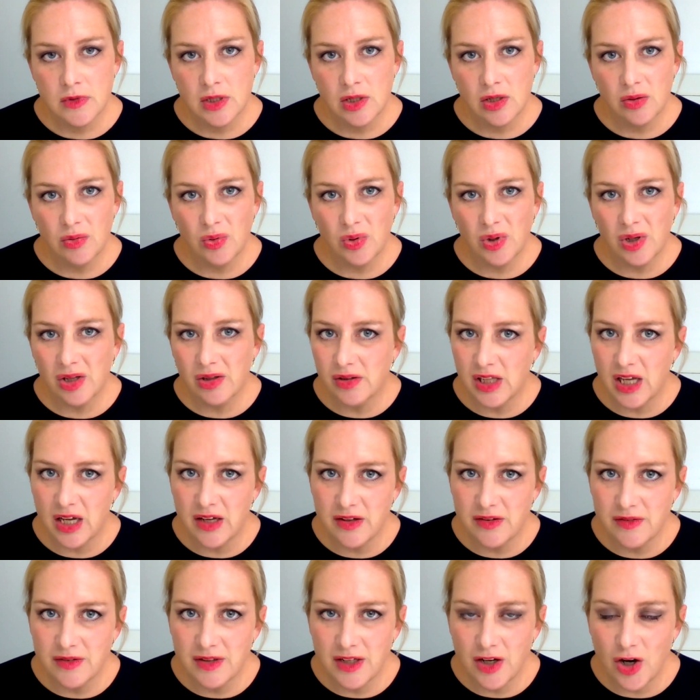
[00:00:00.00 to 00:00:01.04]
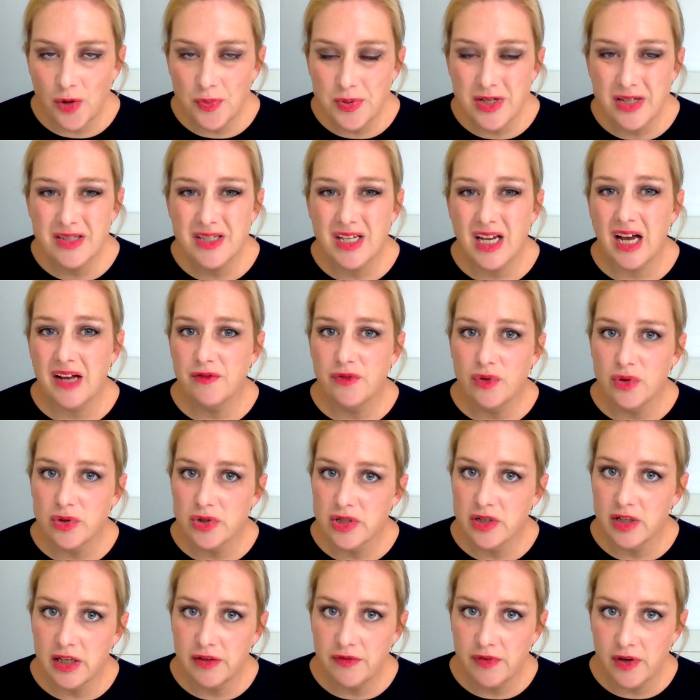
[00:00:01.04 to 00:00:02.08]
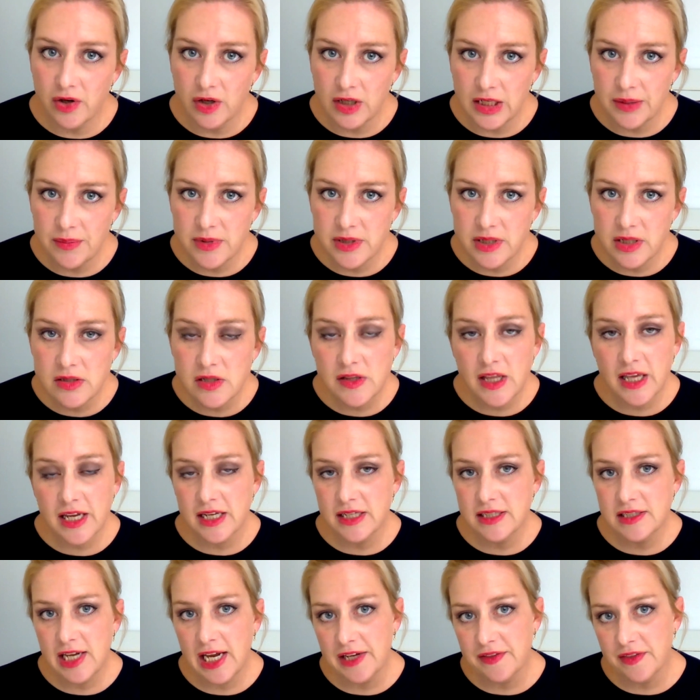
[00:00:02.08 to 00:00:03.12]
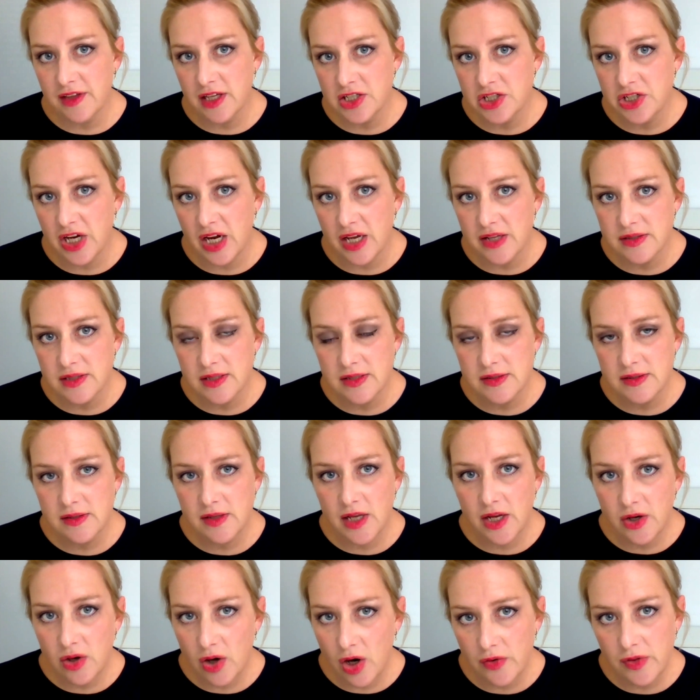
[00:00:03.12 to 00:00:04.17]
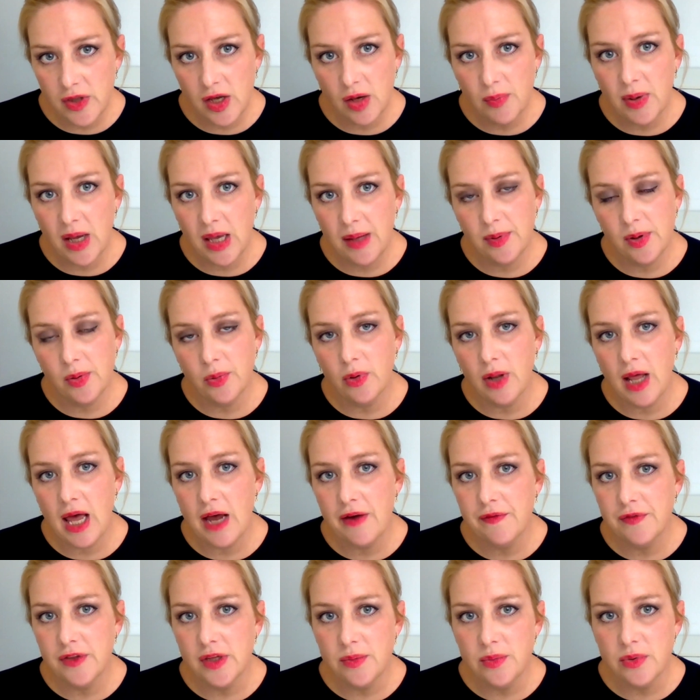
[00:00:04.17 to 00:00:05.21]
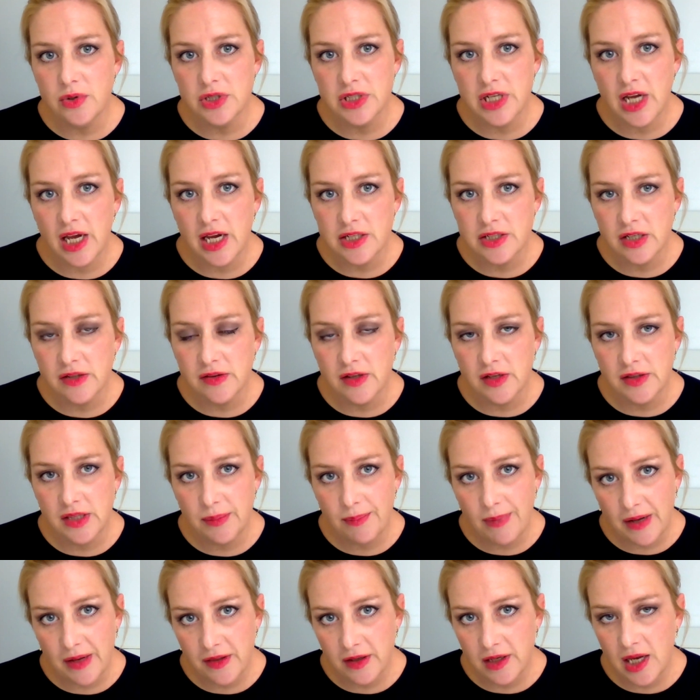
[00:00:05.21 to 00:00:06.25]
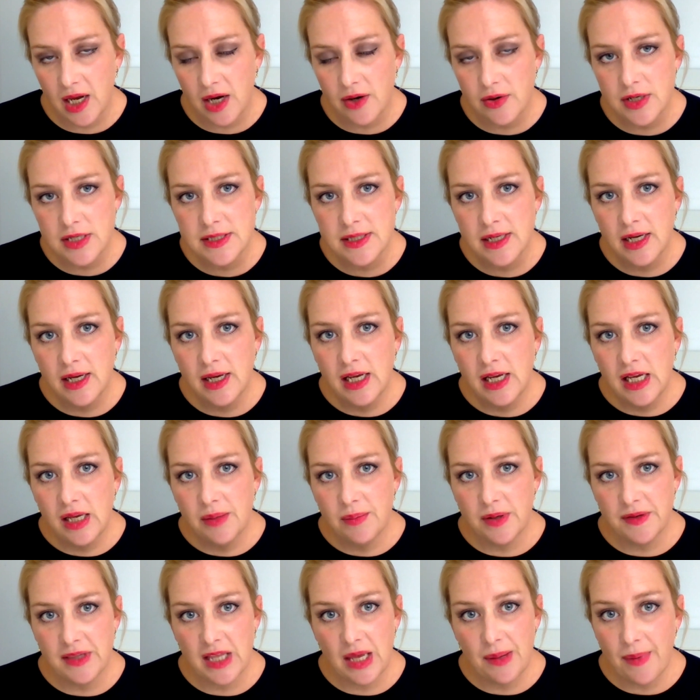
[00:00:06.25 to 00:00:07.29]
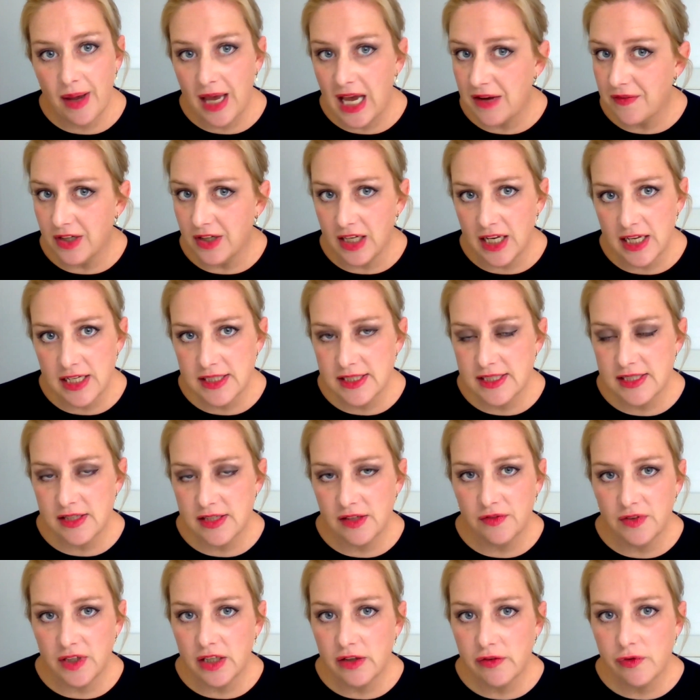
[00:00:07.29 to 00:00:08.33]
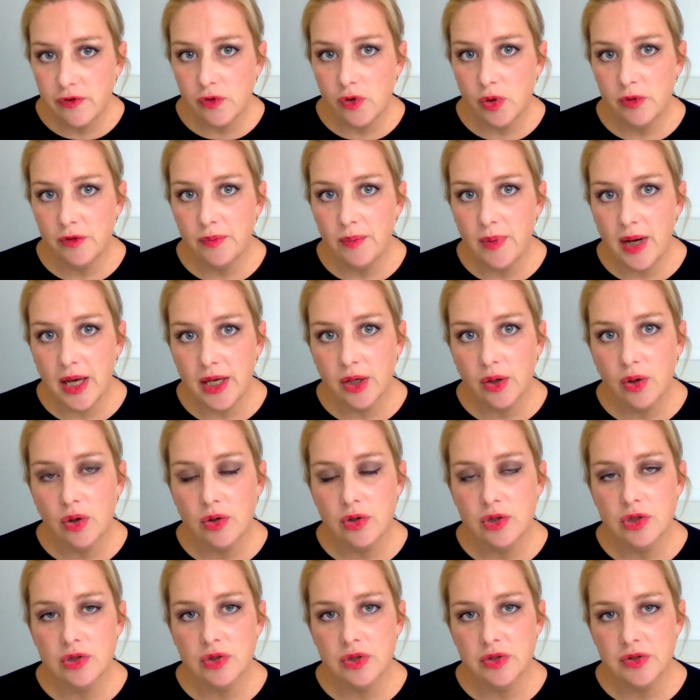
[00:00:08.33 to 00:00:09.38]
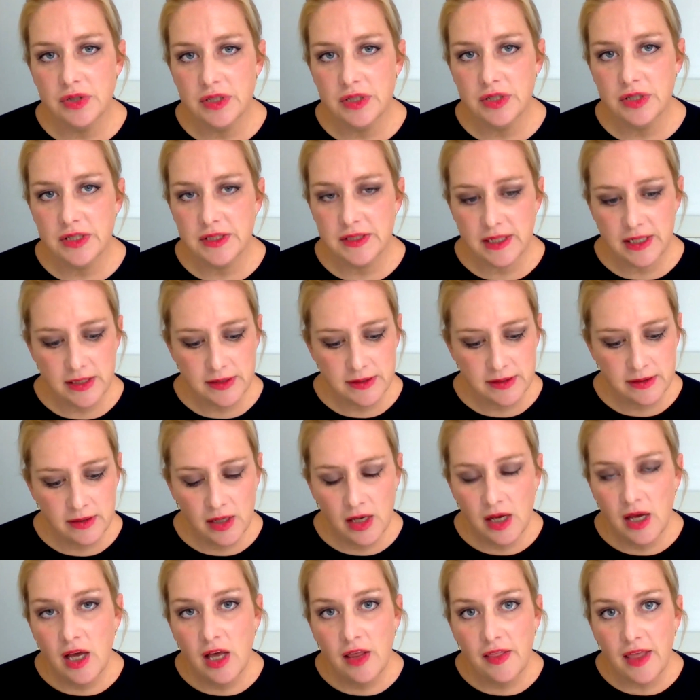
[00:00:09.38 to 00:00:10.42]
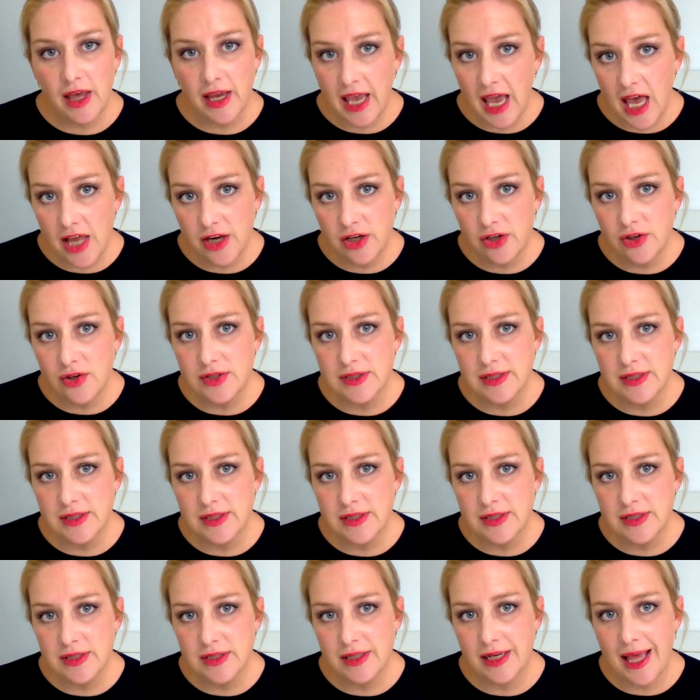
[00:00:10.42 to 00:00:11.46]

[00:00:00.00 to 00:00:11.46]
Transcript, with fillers: well, options are unfortunately very limited, so they can take their chances. They know their baby will have the mutation that the mother carries, but they may have a less severe form of mitochondrial disease. They can use an